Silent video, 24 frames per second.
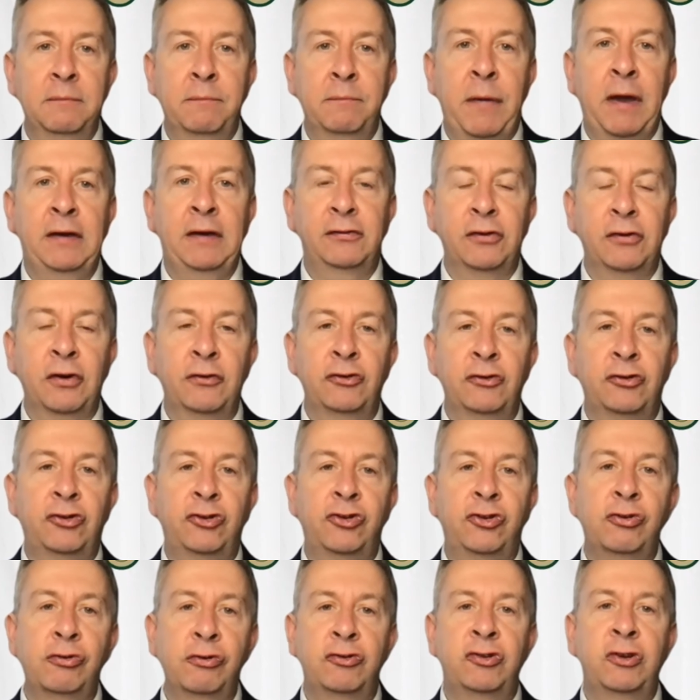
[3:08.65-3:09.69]
based on
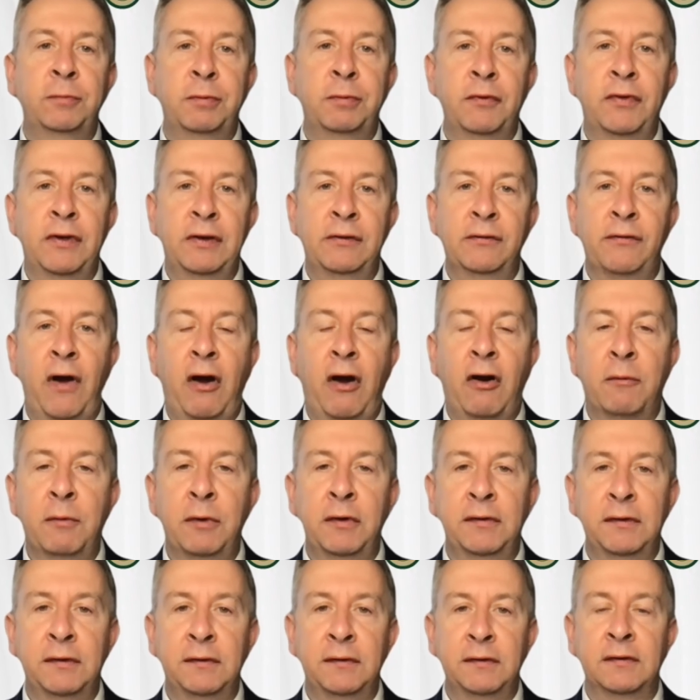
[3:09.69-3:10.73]
stewardship of the
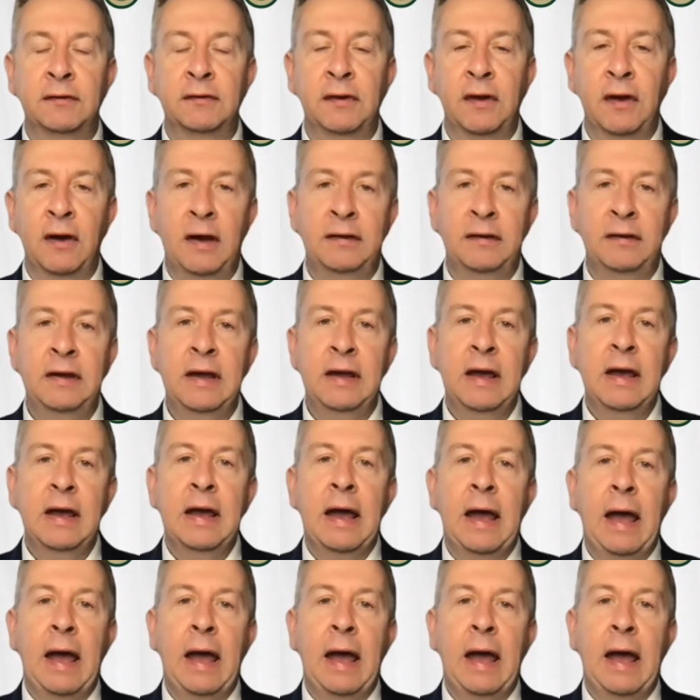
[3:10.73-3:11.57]
environment and society,